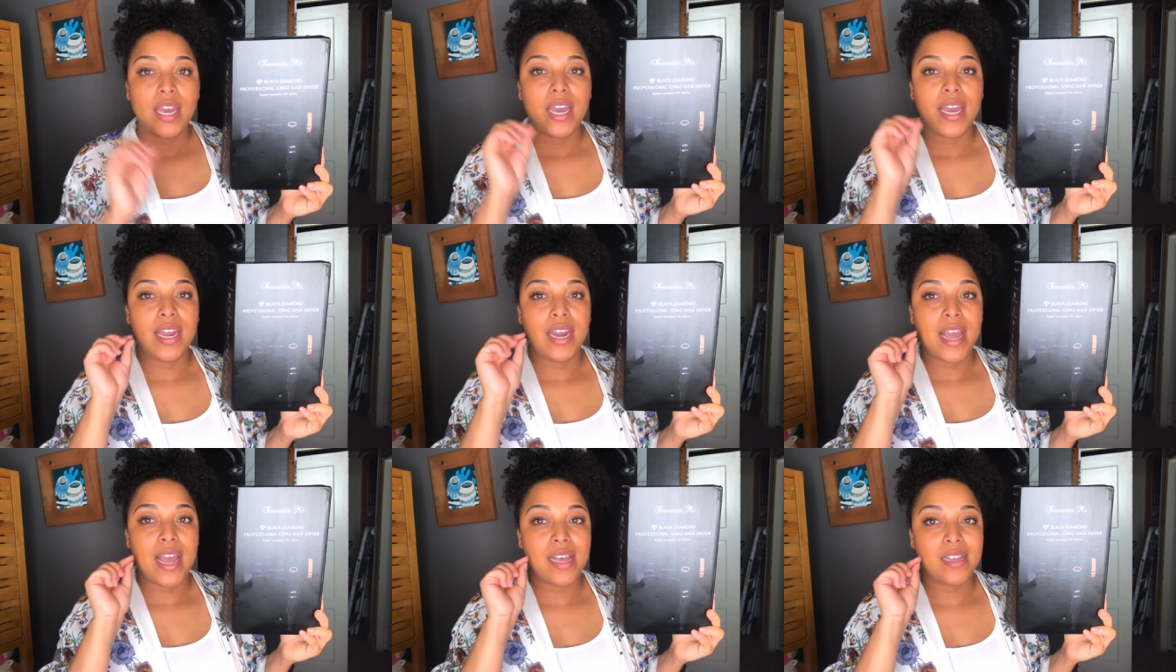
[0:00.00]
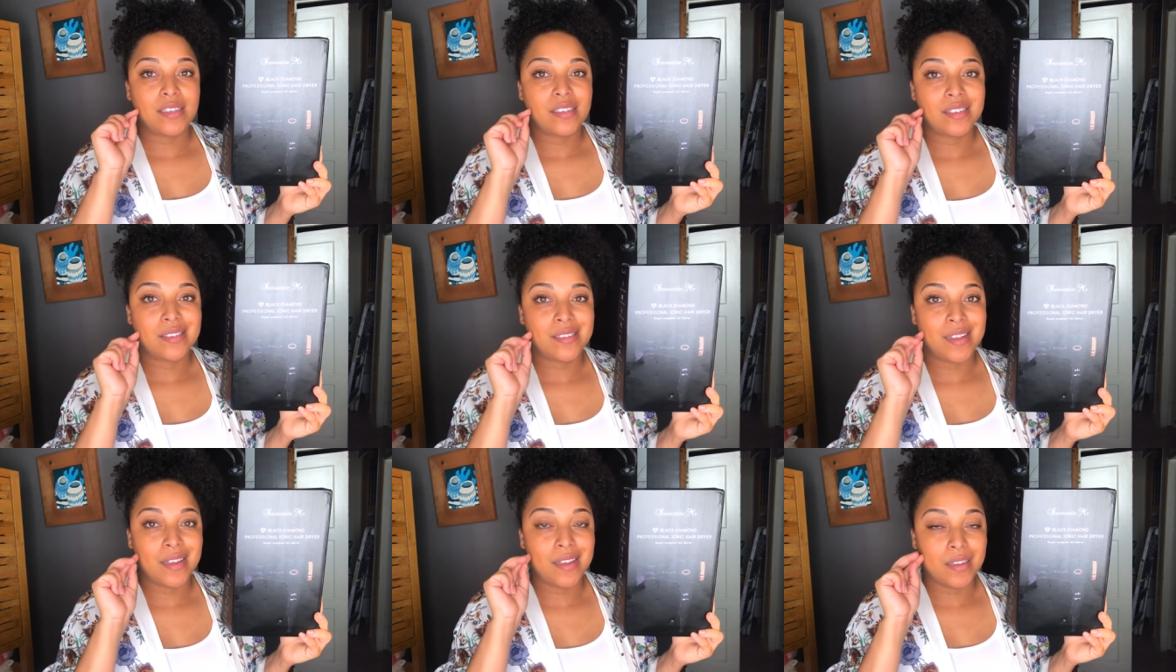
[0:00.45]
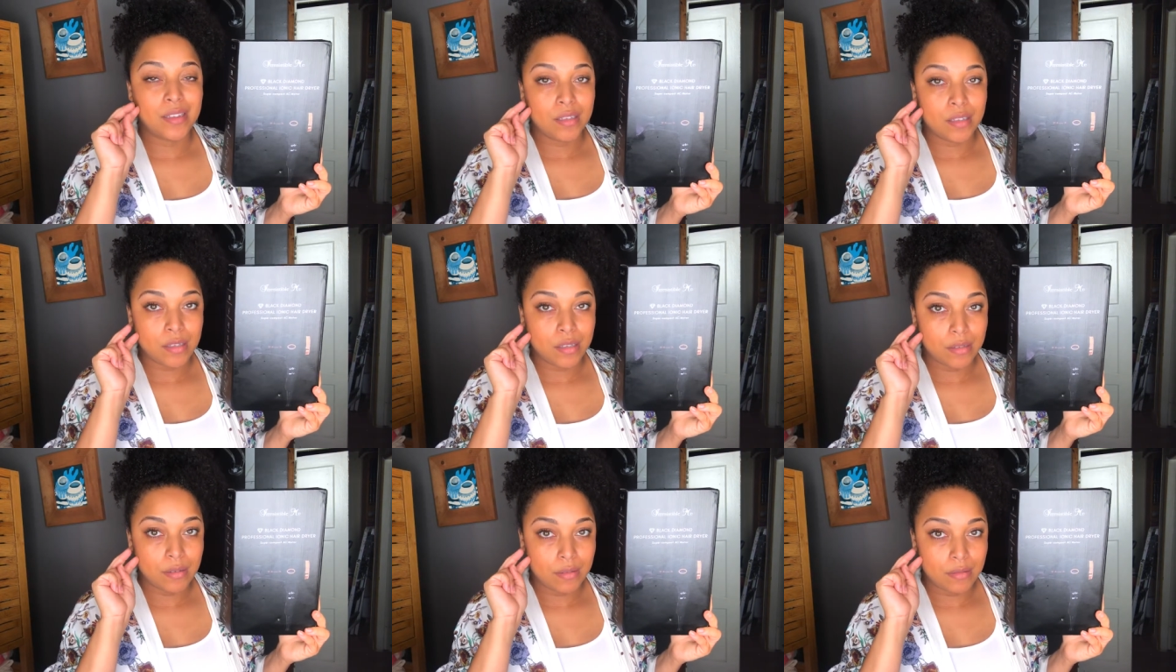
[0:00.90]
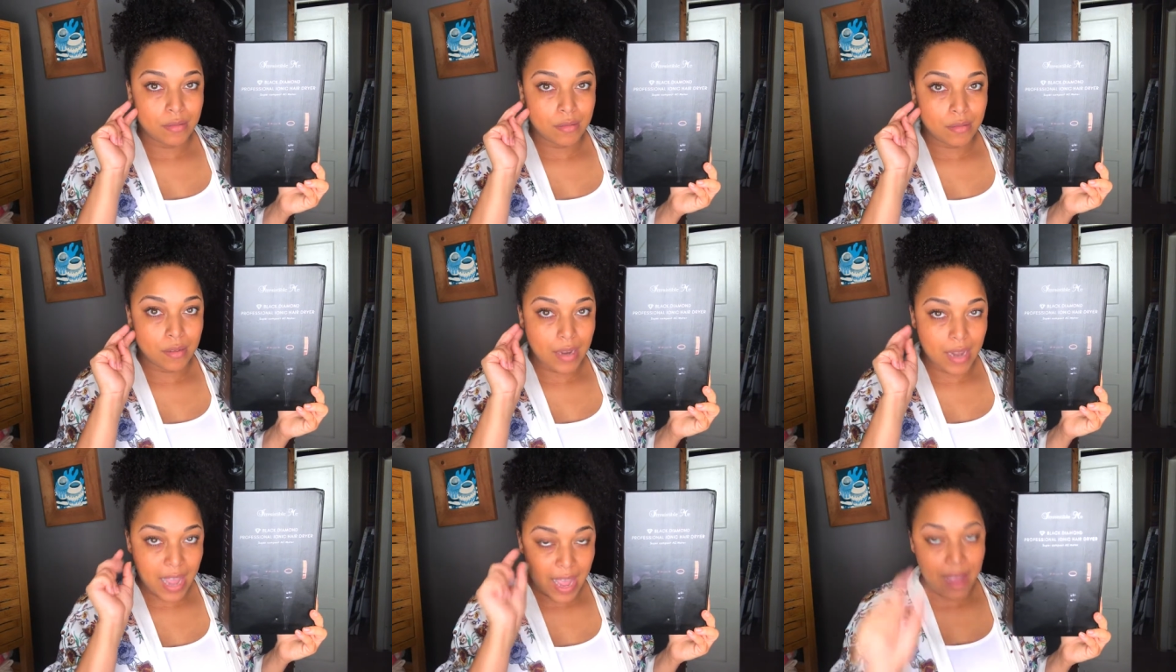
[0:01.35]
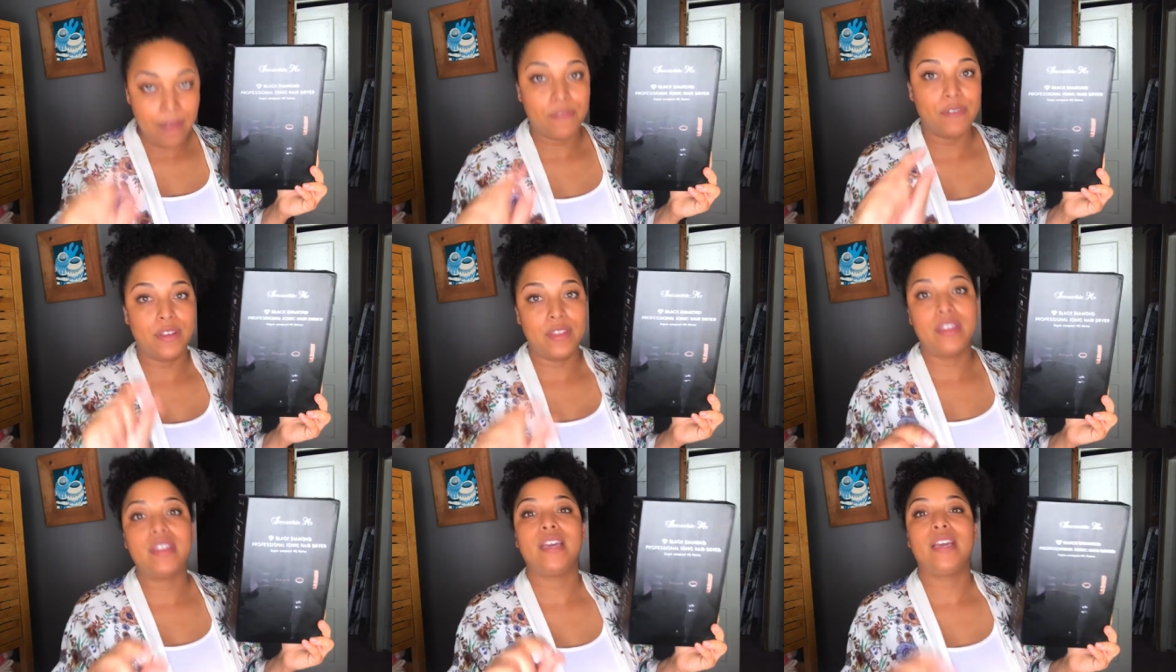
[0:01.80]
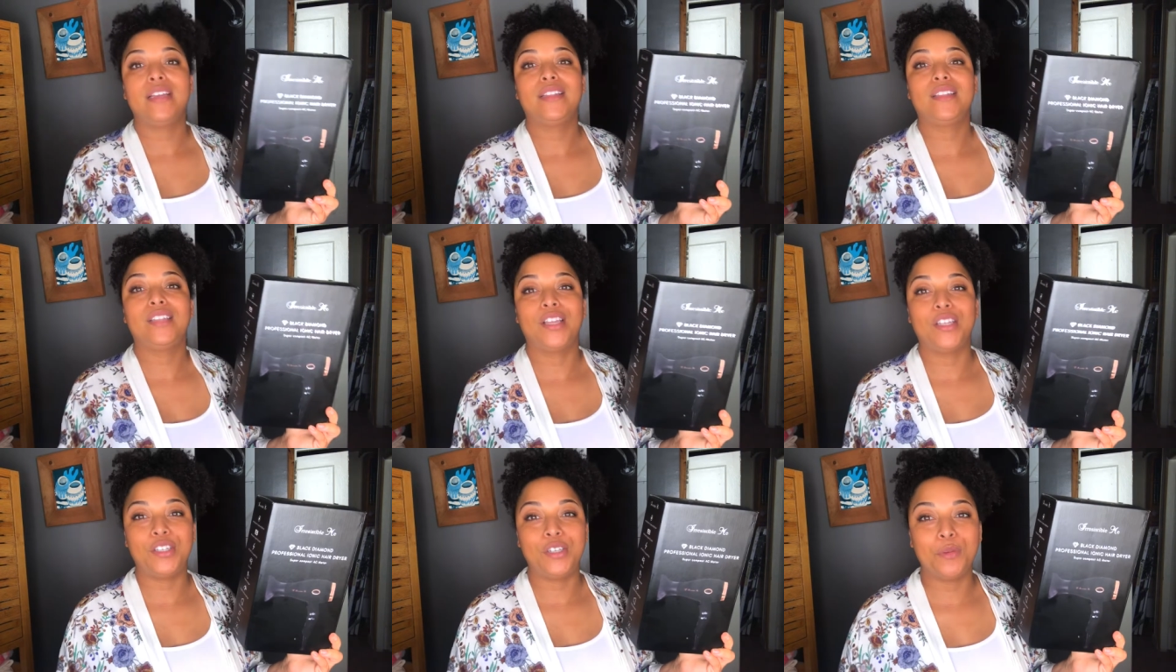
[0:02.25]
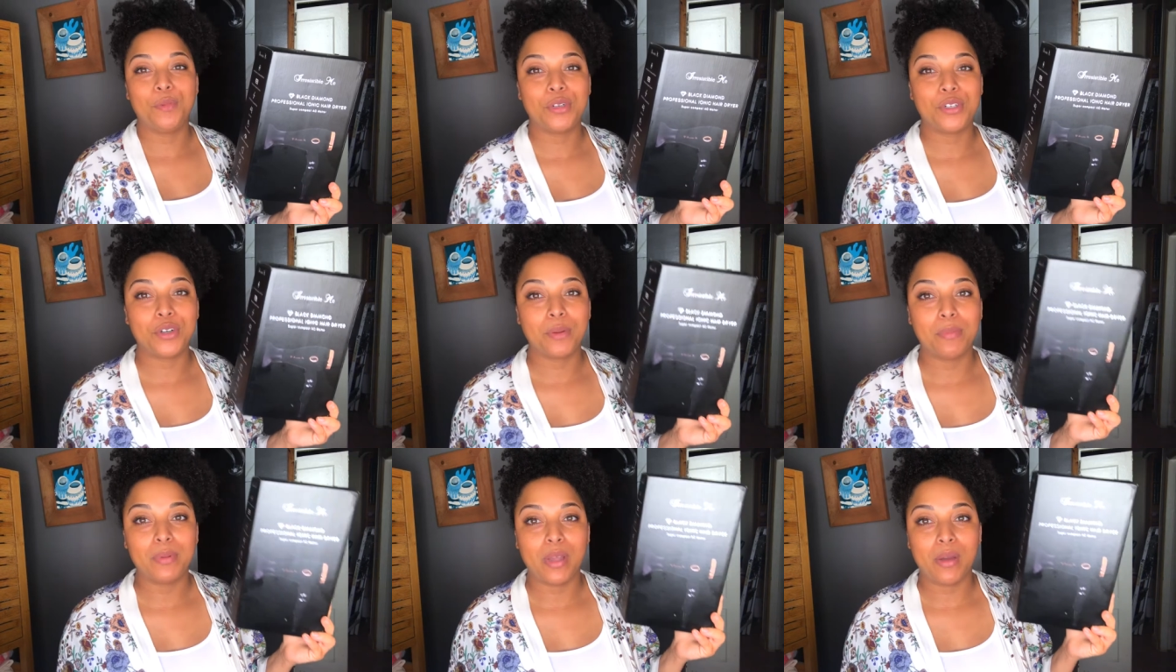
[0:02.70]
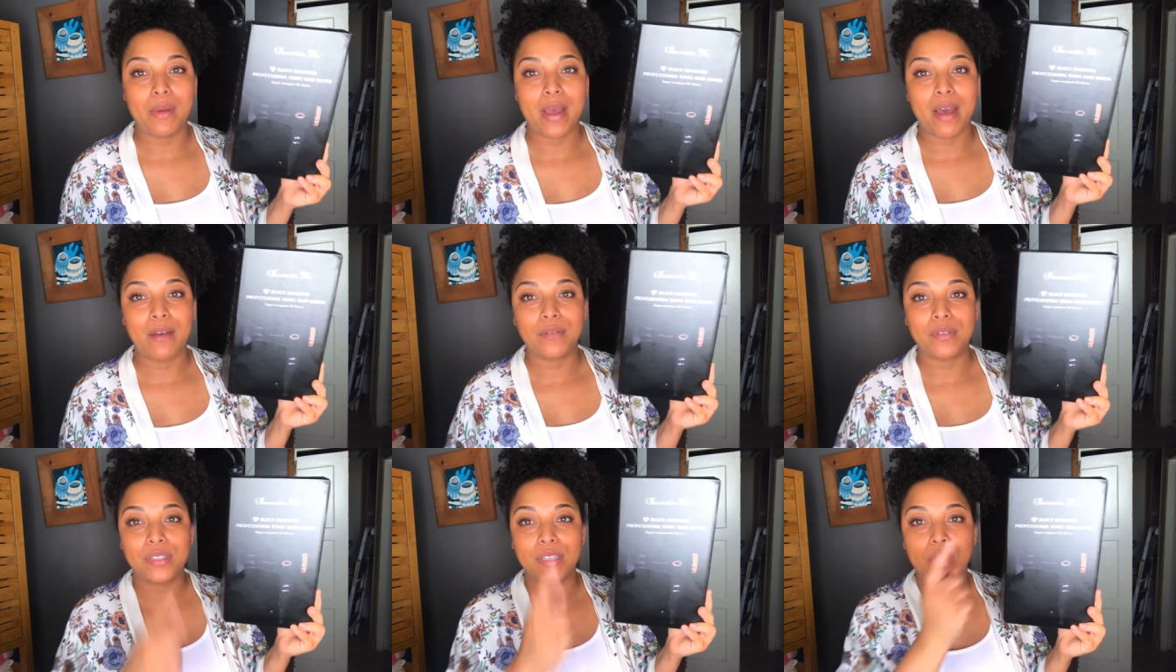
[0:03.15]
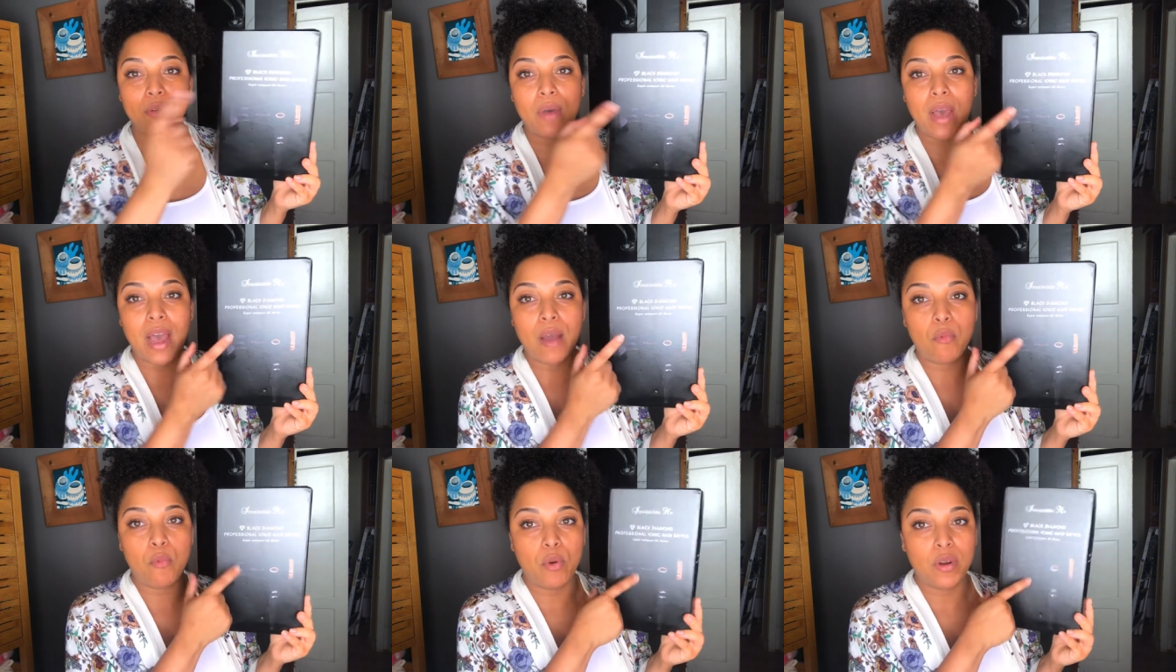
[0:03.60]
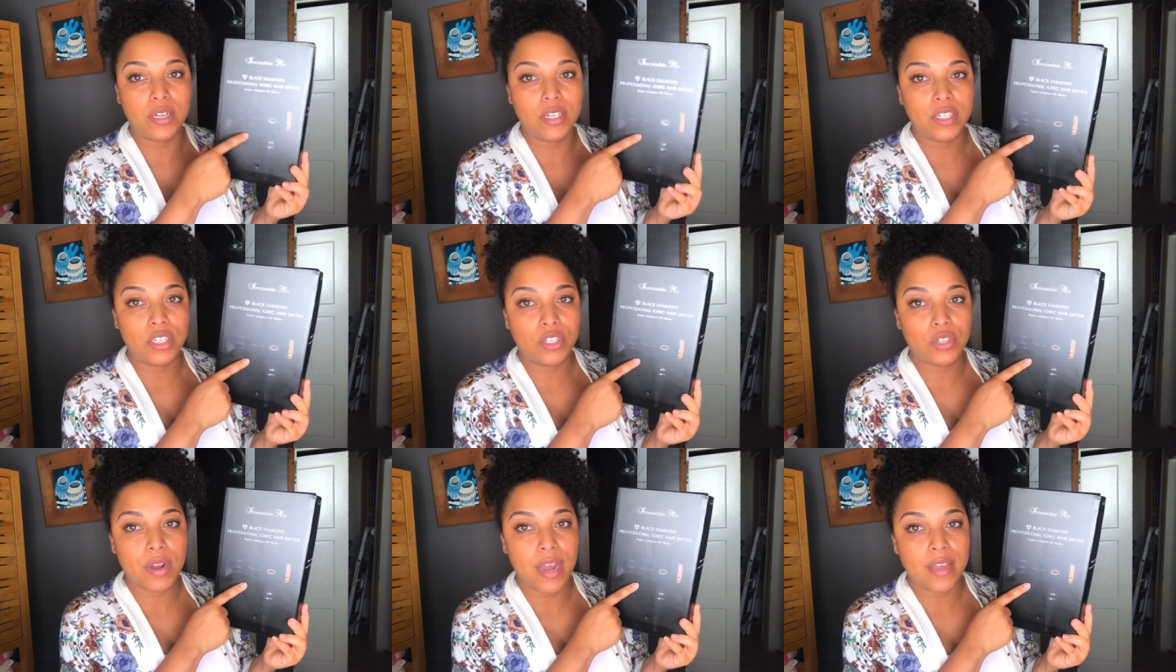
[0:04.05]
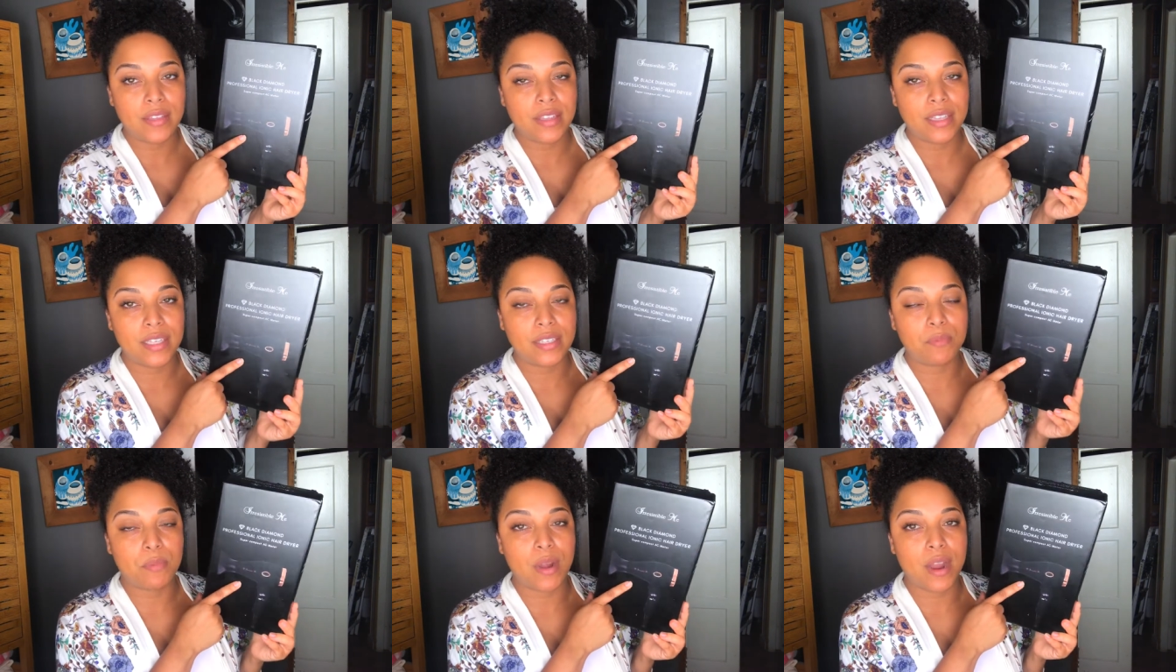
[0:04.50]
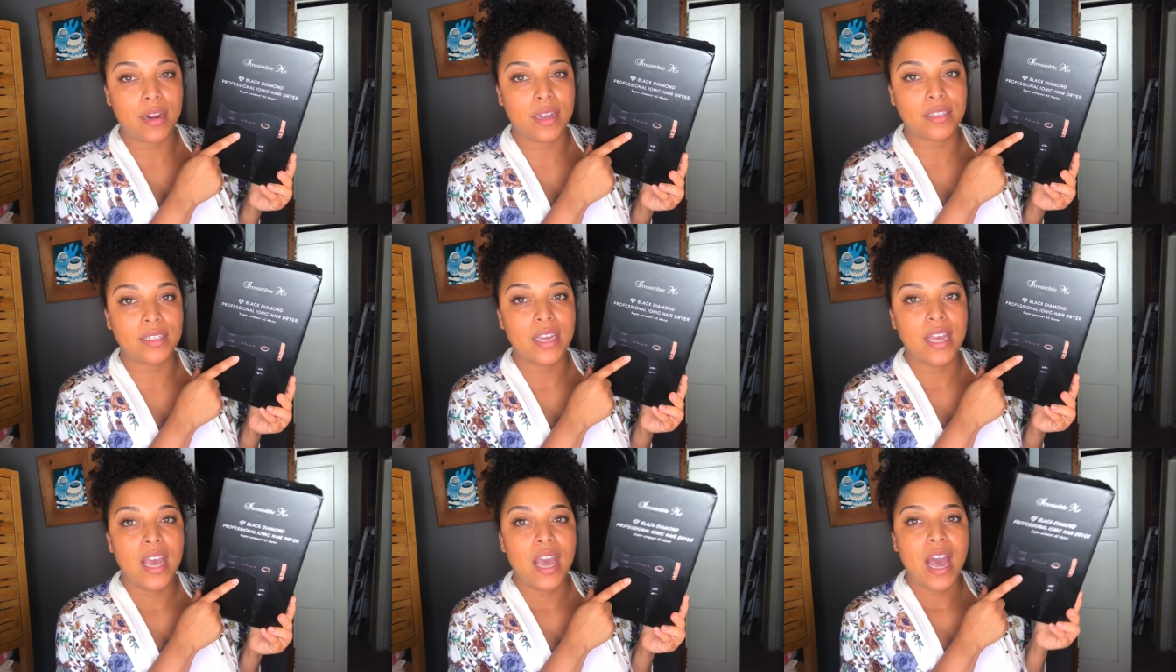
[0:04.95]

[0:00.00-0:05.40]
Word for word: it has everything to do with your blowout. So I wanted to try this product.